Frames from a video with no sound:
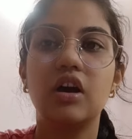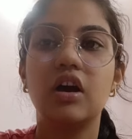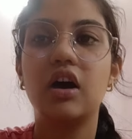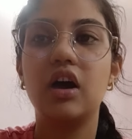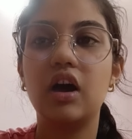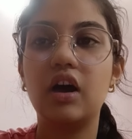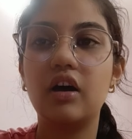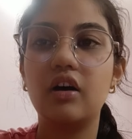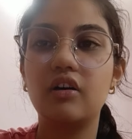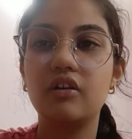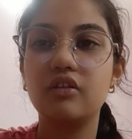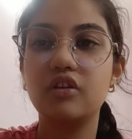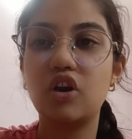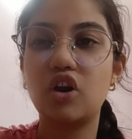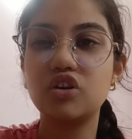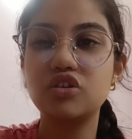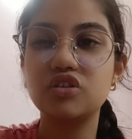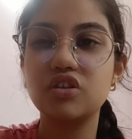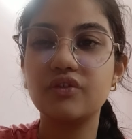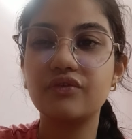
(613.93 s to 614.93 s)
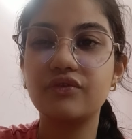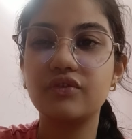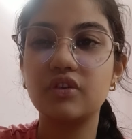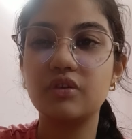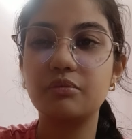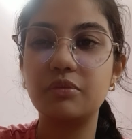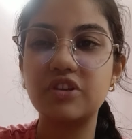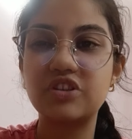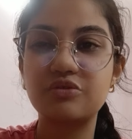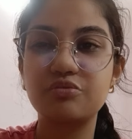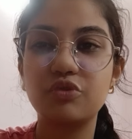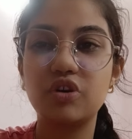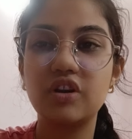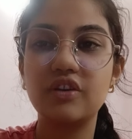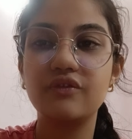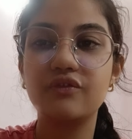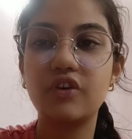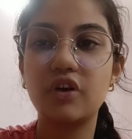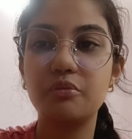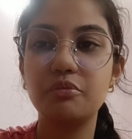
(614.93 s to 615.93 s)
lots of much more
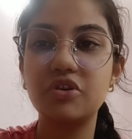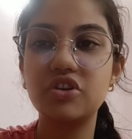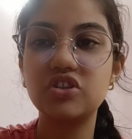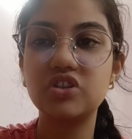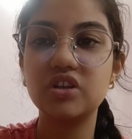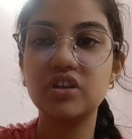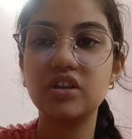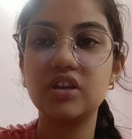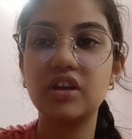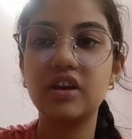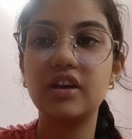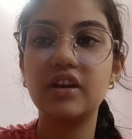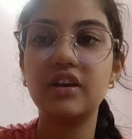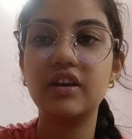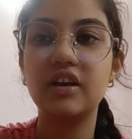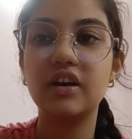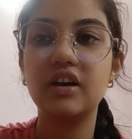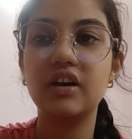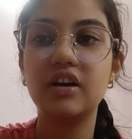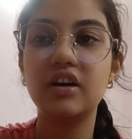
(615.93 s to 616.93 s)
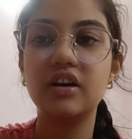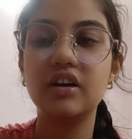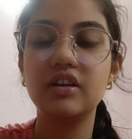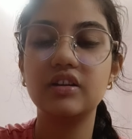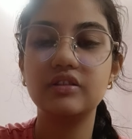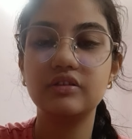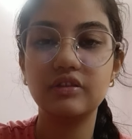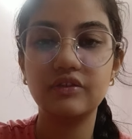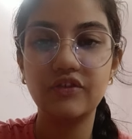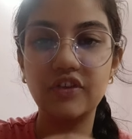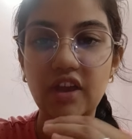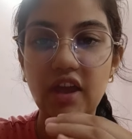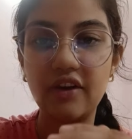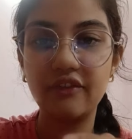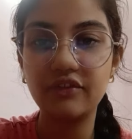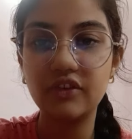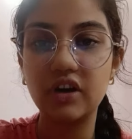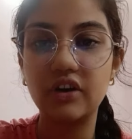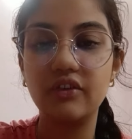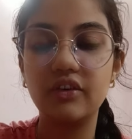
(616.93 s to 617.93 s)
information we
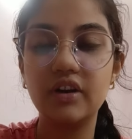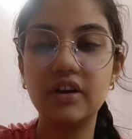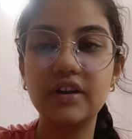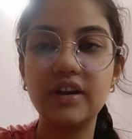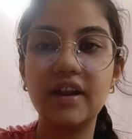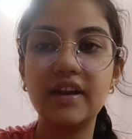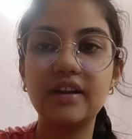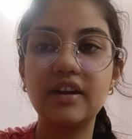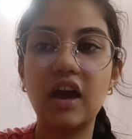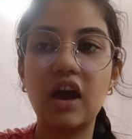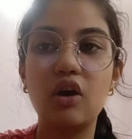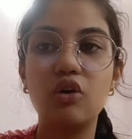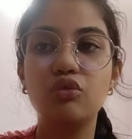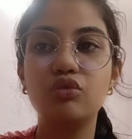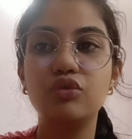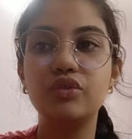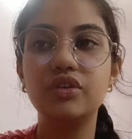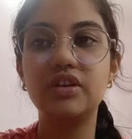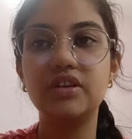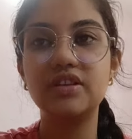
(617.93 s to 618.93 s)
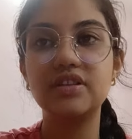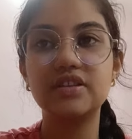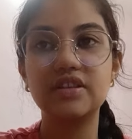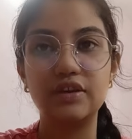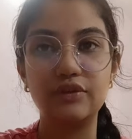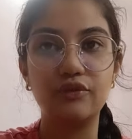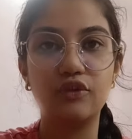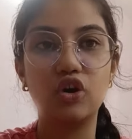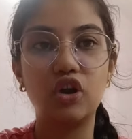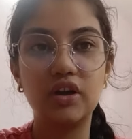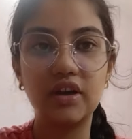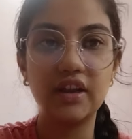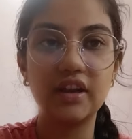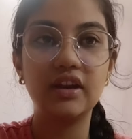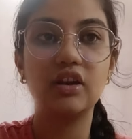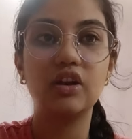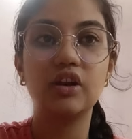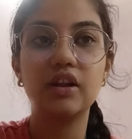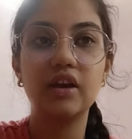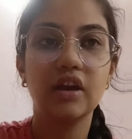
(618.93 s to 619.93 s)
have covered, that how it is evolved,
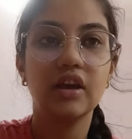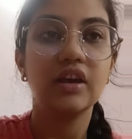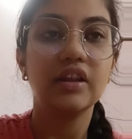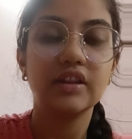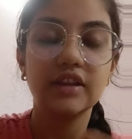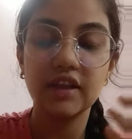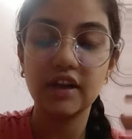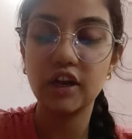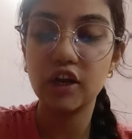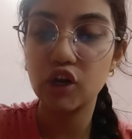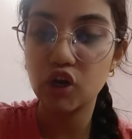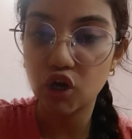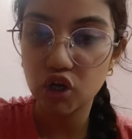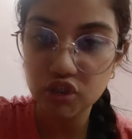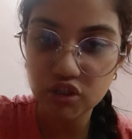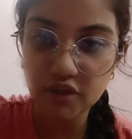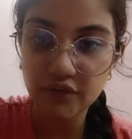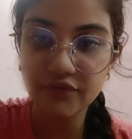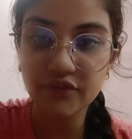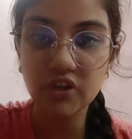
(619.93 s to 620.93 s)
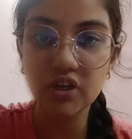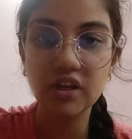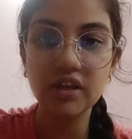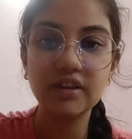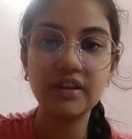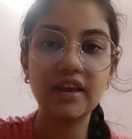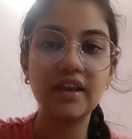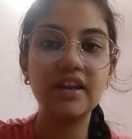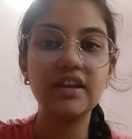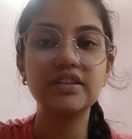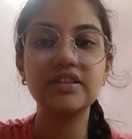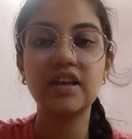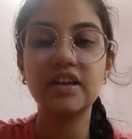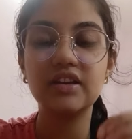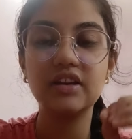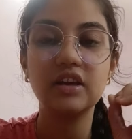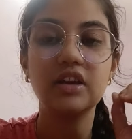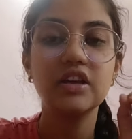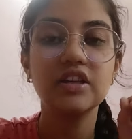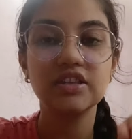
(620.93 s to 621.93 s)
and there are lots of theories, and
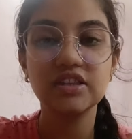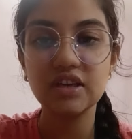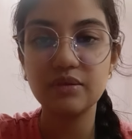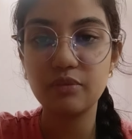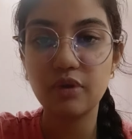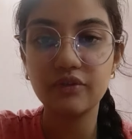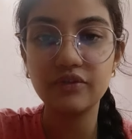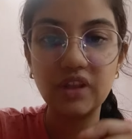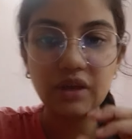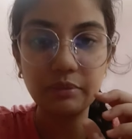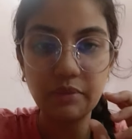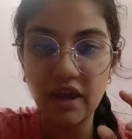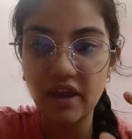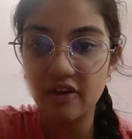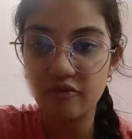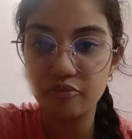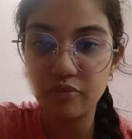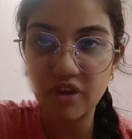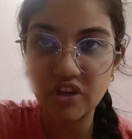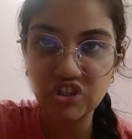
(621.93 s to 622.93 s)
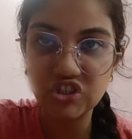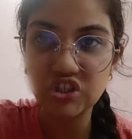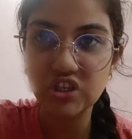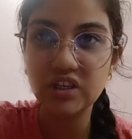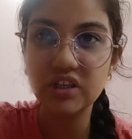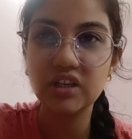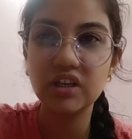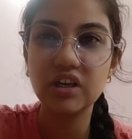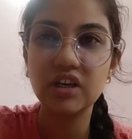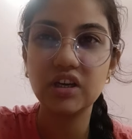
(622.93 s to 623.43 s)
some of them I have mentioned.